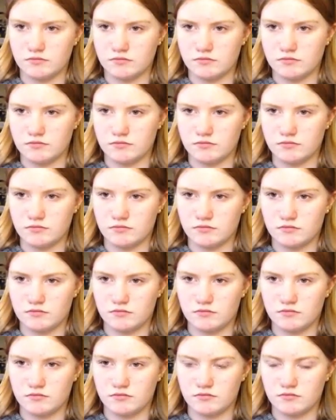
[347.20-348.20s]
Just adding a
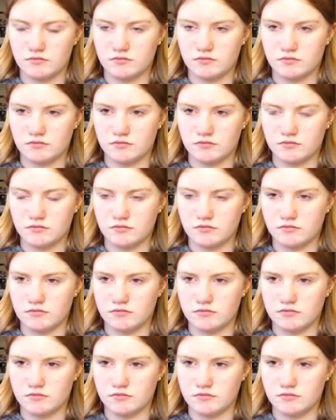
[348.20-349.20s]
tiny bit of
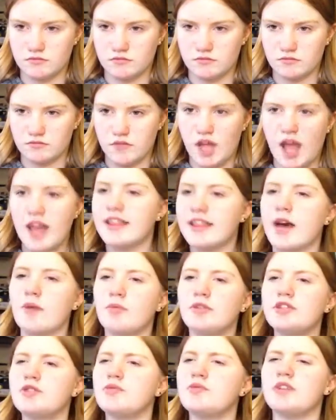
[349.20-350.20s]
conditioner. That
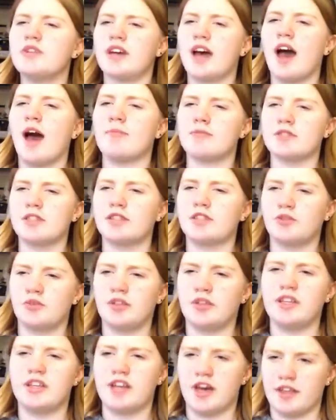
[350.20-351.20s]
will do
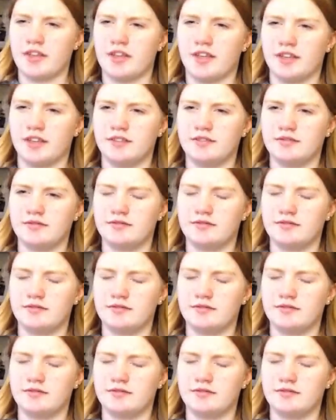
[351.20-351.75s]
absolutely nothing.